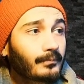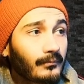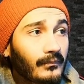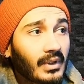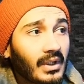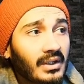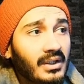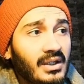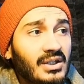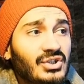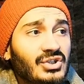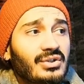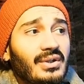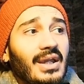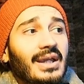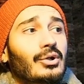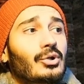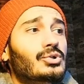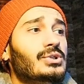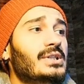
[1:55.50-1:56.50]
each
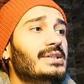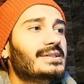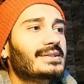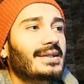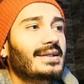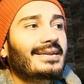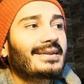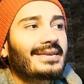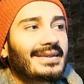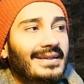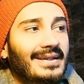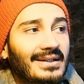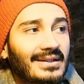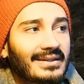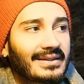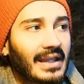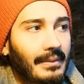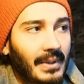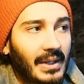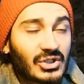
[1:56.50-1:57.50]
necrosis stack deal
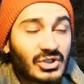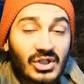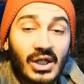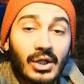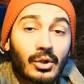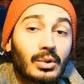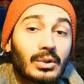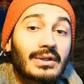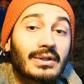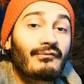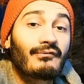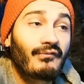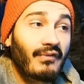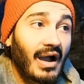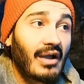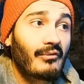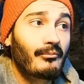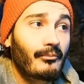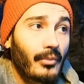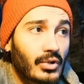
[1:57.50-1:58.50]
damage equal to
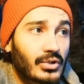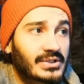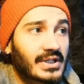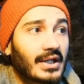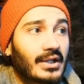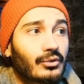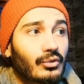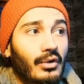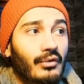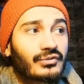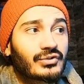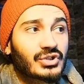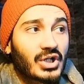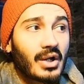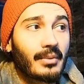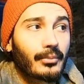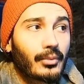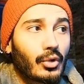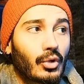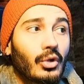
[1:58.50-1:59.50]
5% of
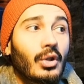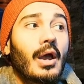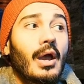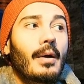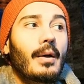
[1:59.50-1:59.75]
champion